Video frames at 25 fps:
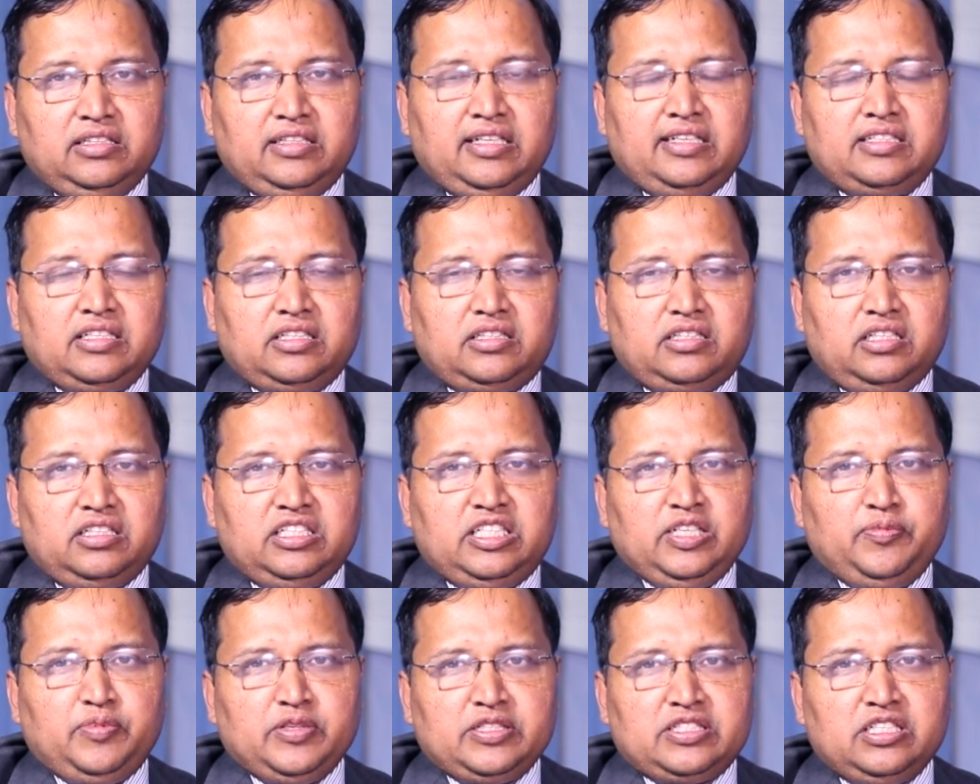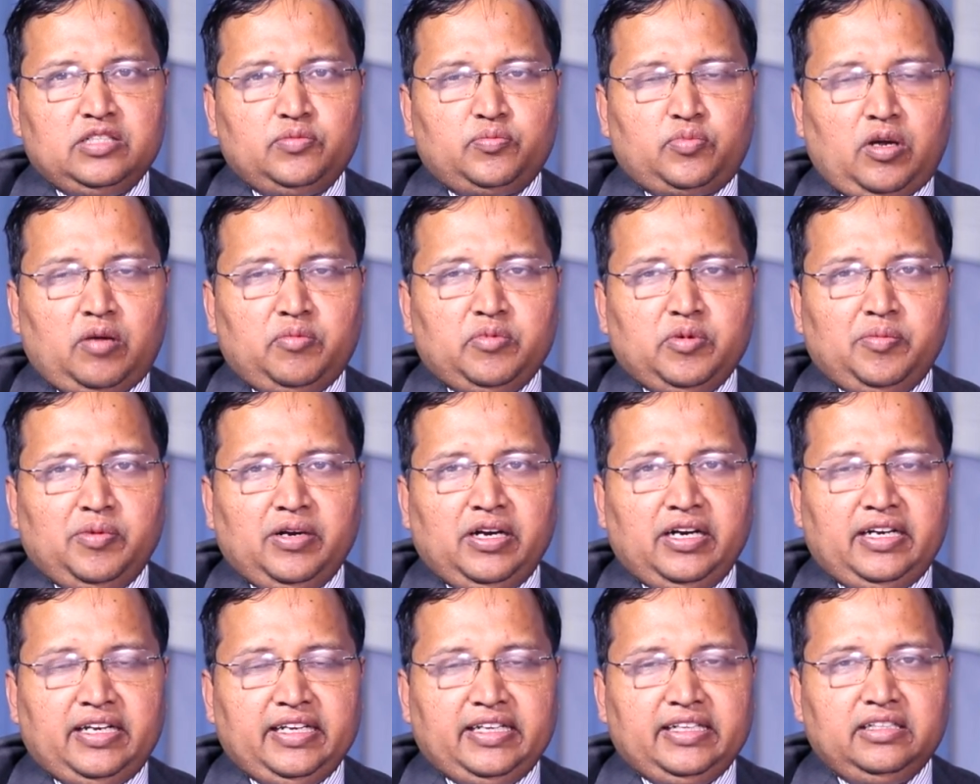there's a 30%
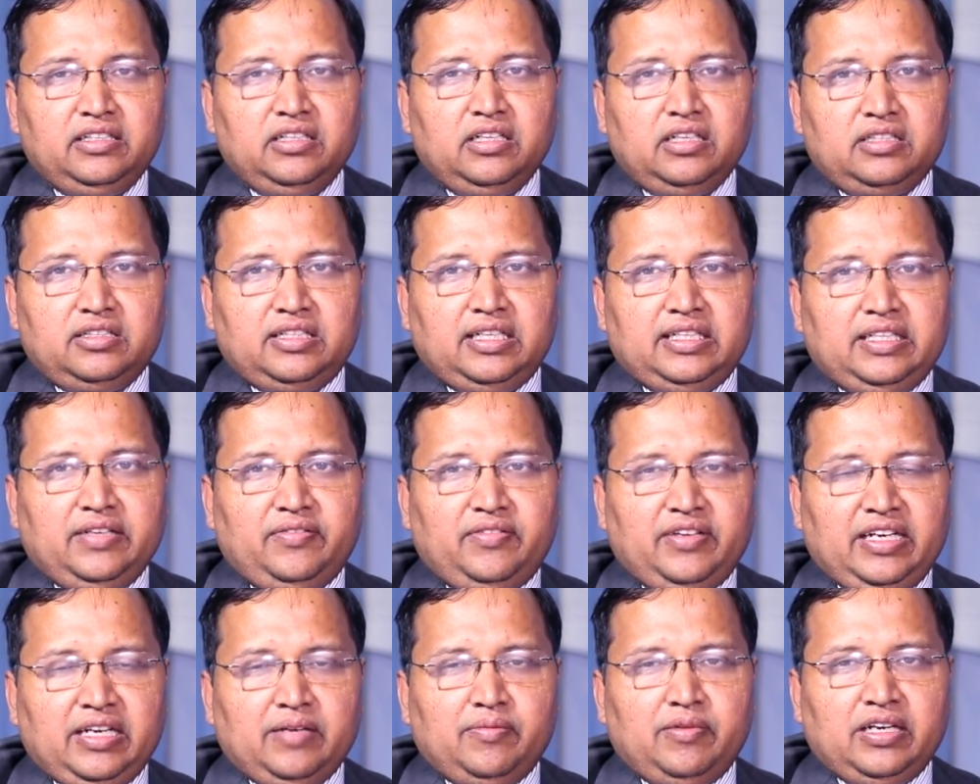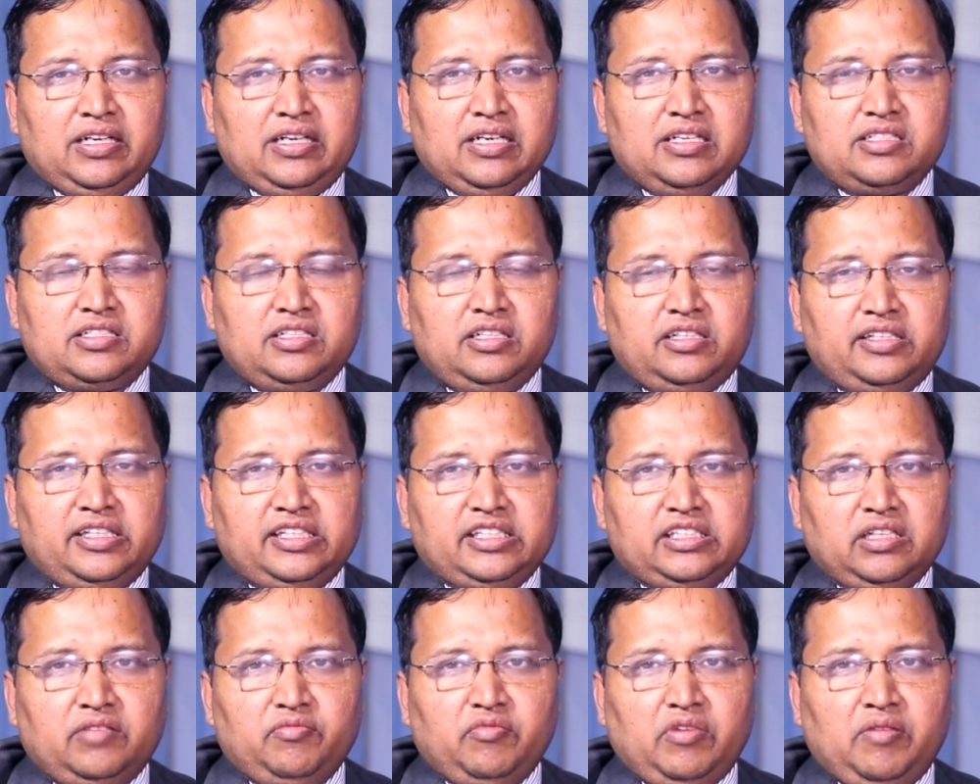probability that the variable
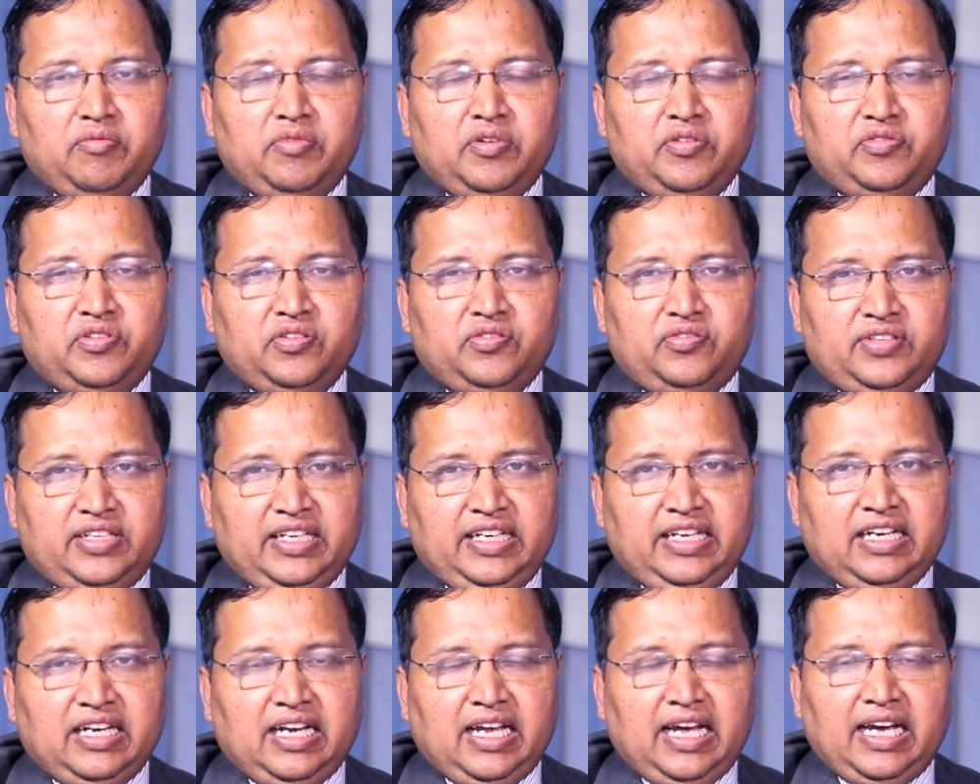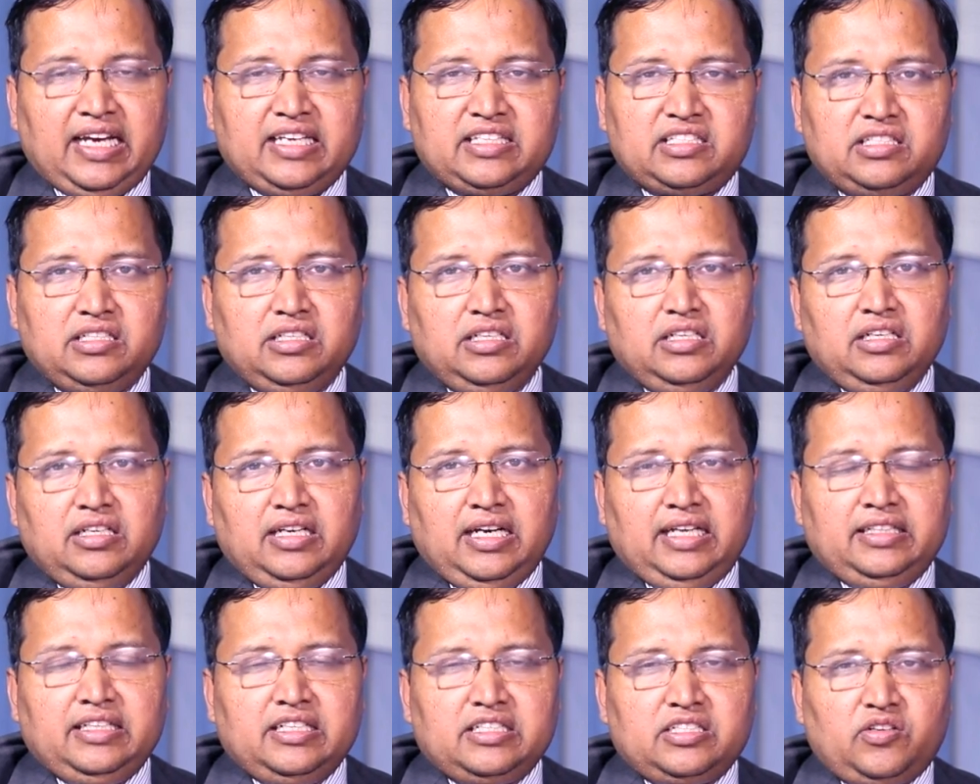consideration will be 15 lakhs
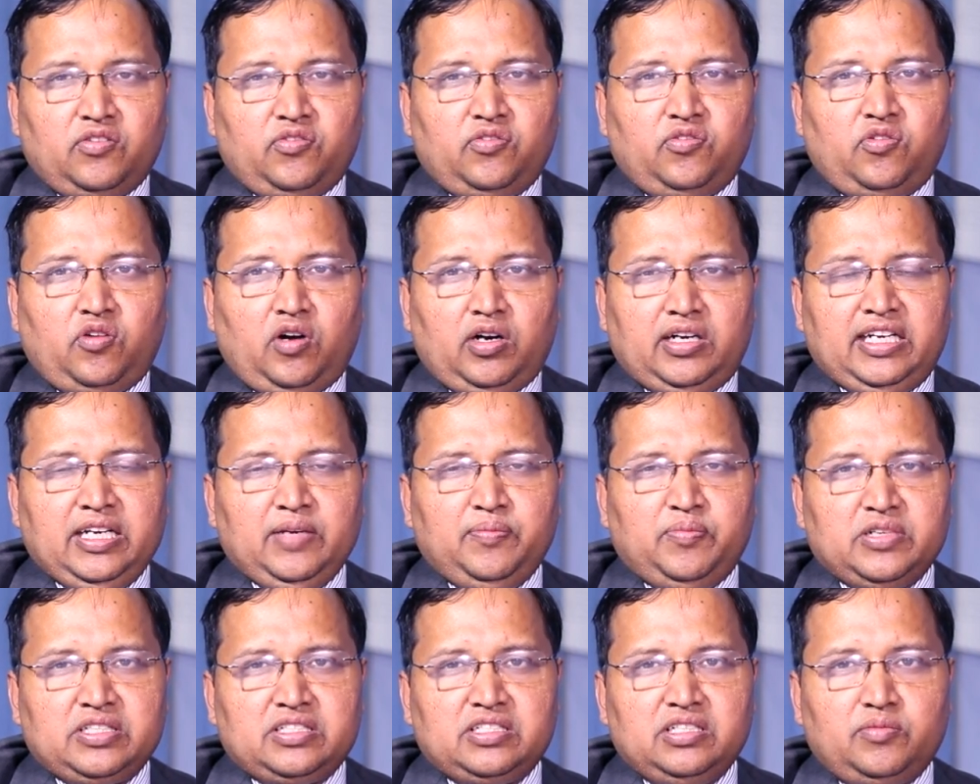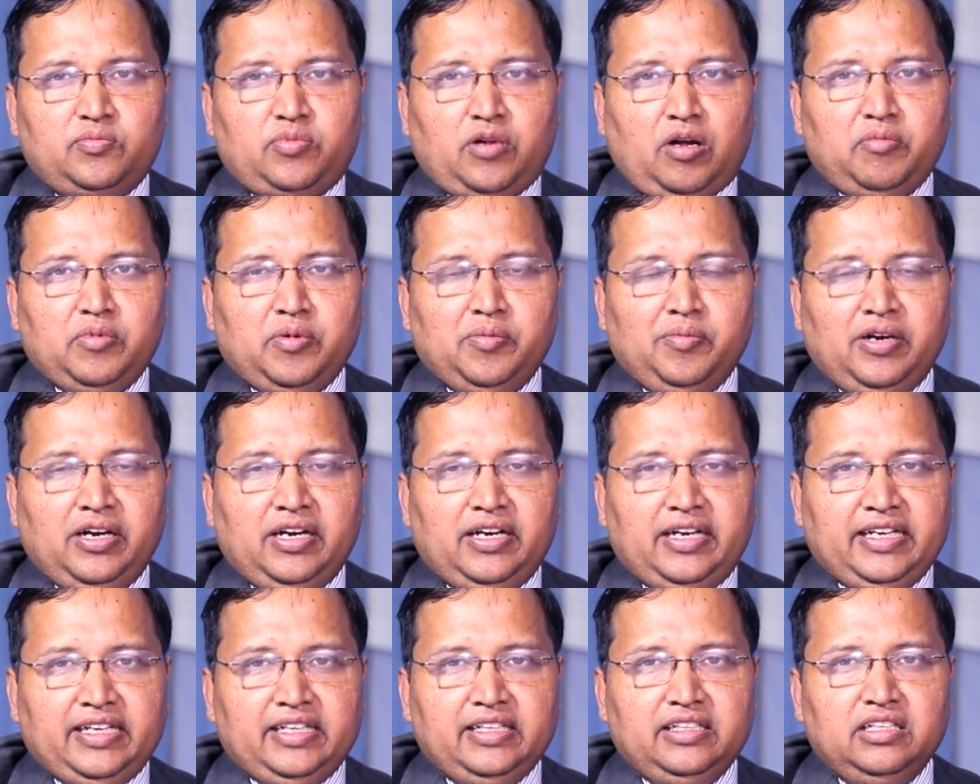and there's a 40%
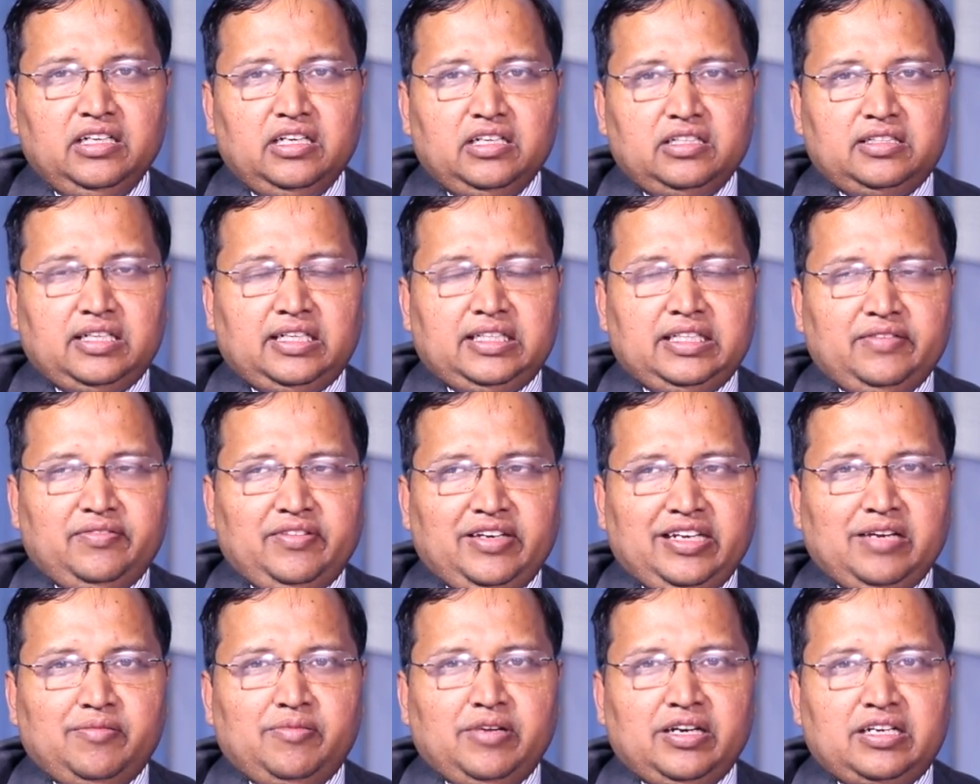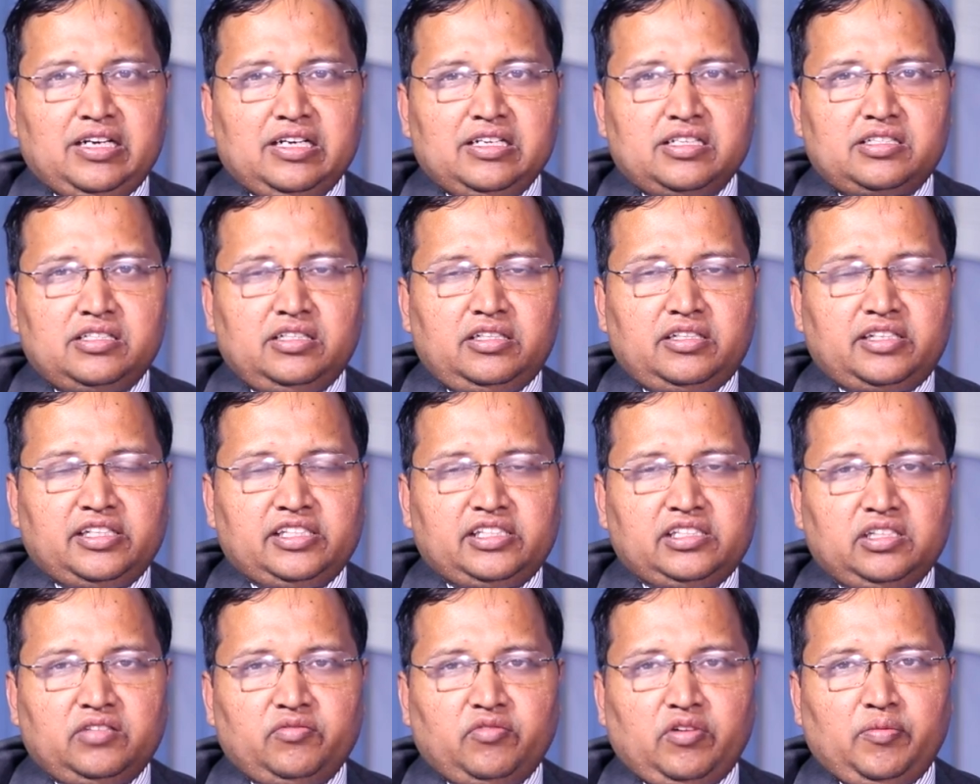probability that the variable
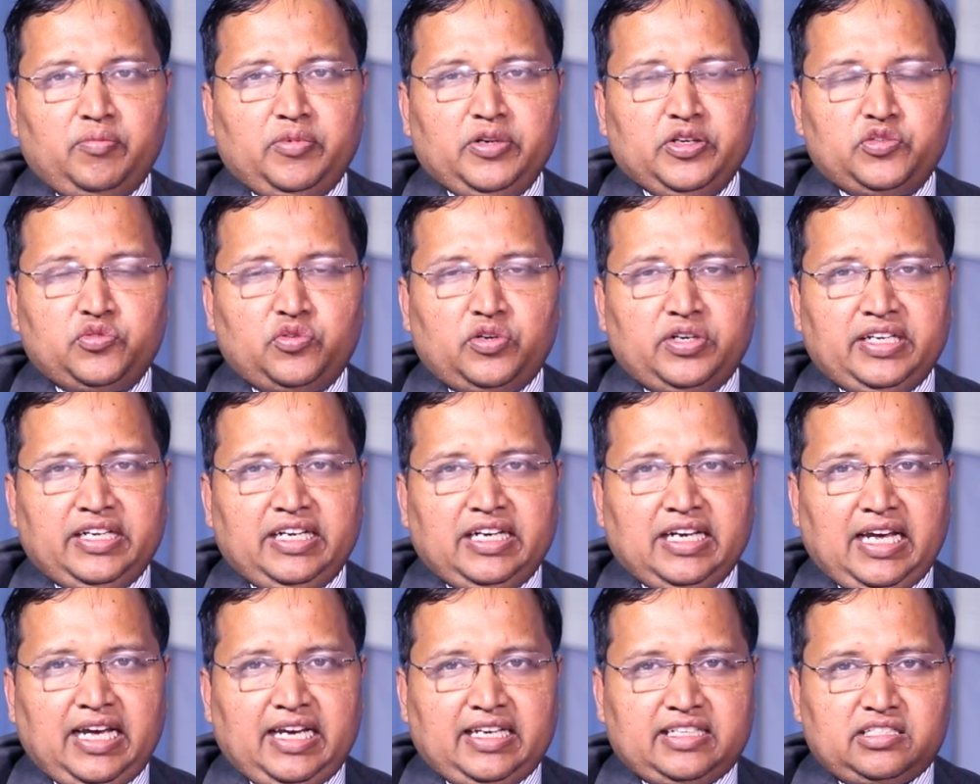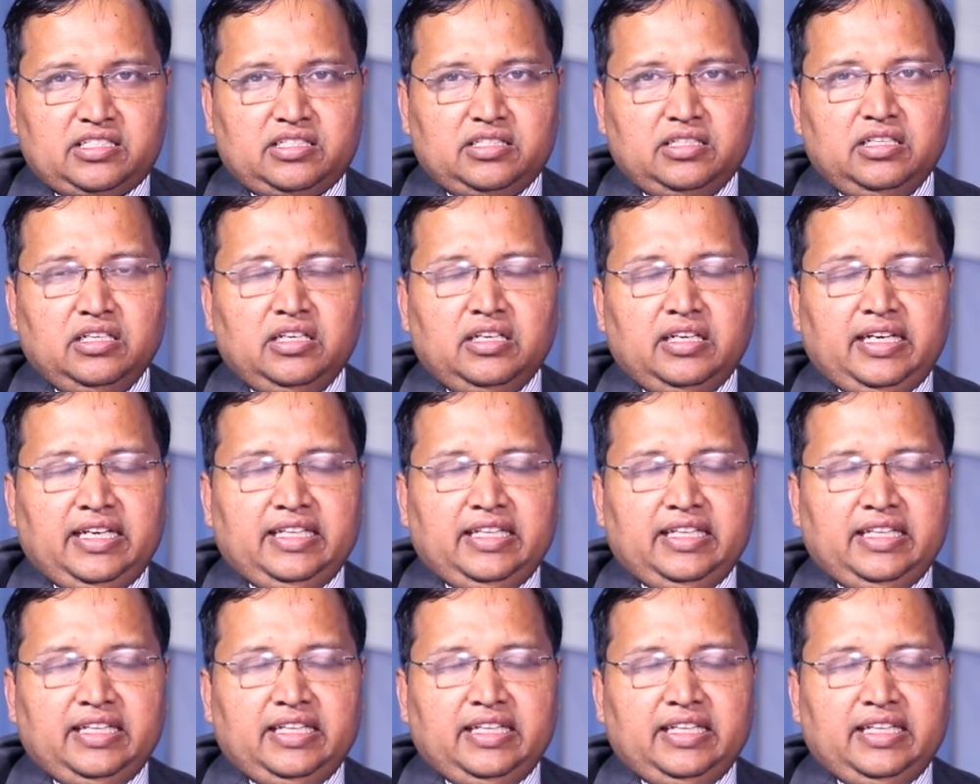consideration will be 20 lakhs.